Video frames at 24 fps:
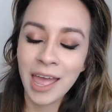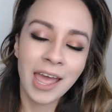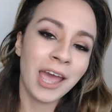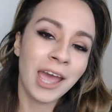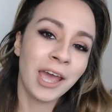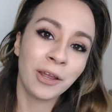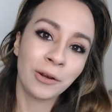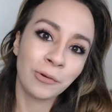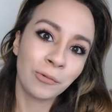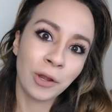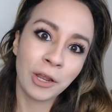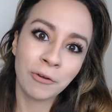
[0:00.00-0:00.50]

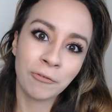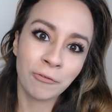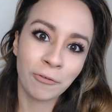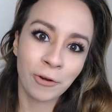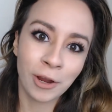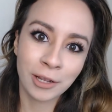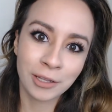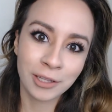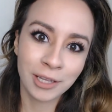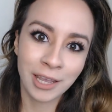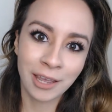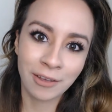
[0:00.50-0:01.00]
And quite
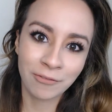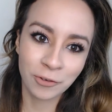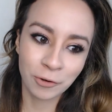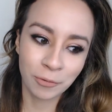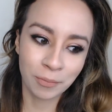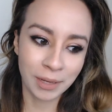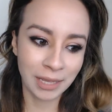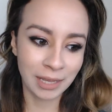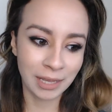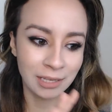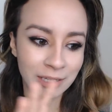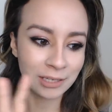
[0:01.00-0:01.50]
frankly, after
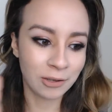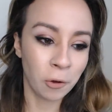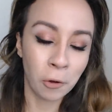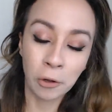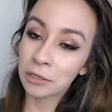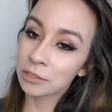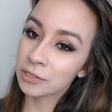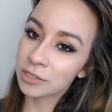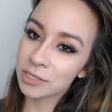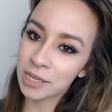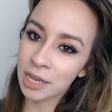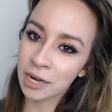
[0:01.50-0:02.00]
being
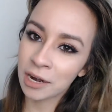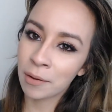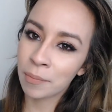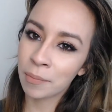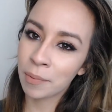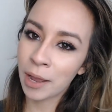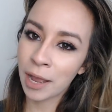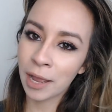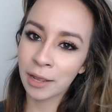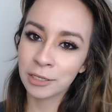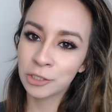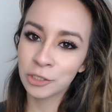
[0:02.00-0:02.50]
all set
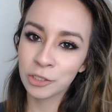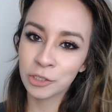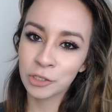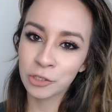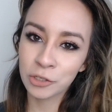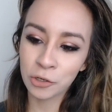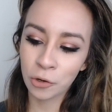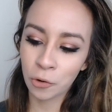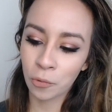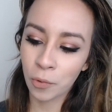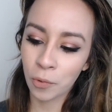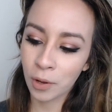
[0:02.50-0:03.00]
up, I
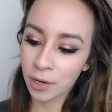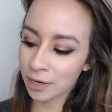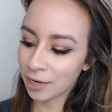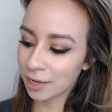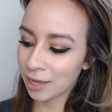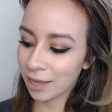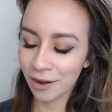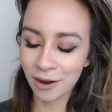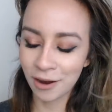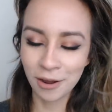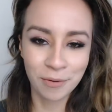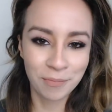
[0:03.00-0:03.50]
just don't want to
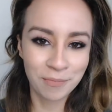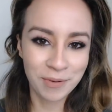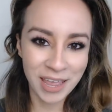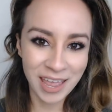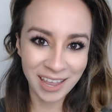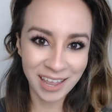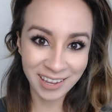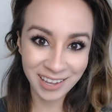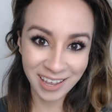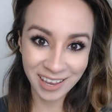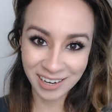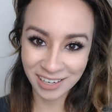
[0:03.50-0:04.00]
get up
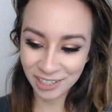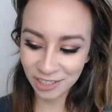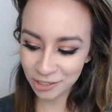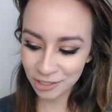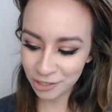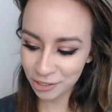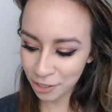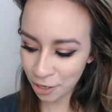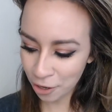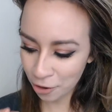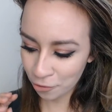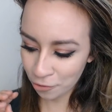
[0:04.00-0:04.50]
and get it.
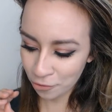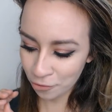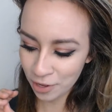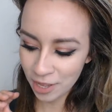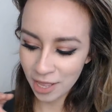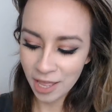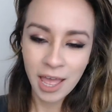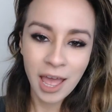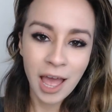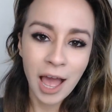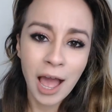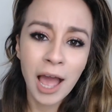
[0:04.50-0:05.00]
So
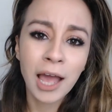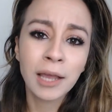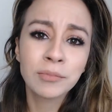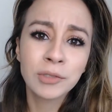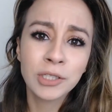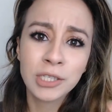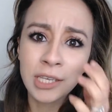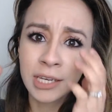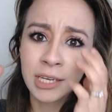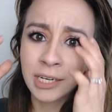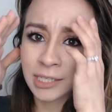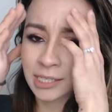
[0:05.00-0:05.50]
I'm
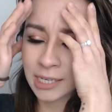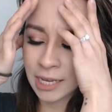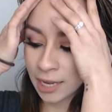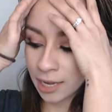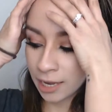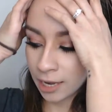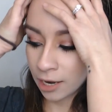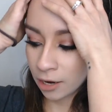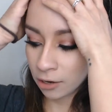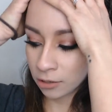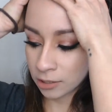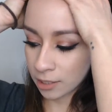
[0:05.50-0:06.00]
just going to take a
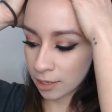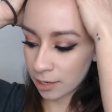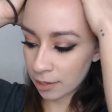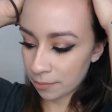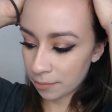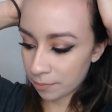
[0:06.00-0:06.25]
hair tie.